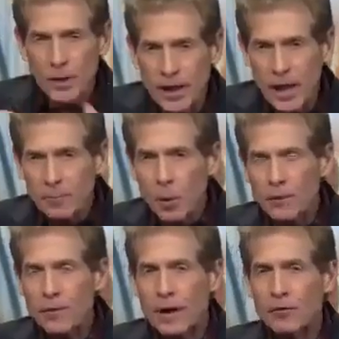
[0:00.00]

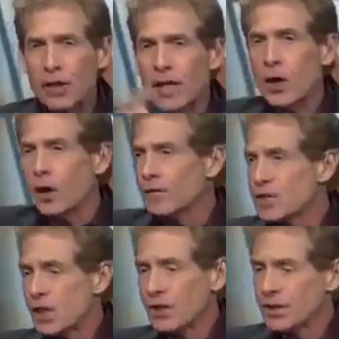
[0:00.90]
3.5-point favorite, and all of a
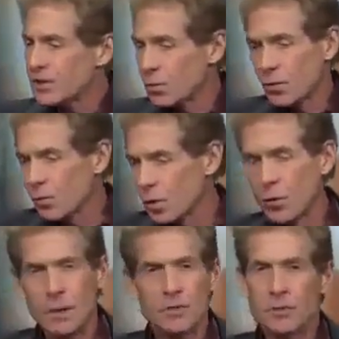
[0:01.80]
sudden it's, what are
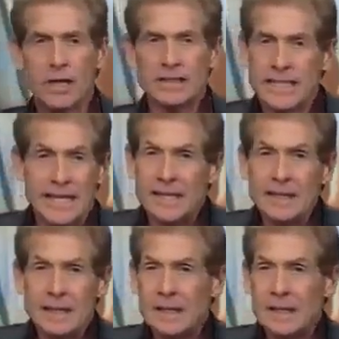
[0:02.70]
we up to now, 10?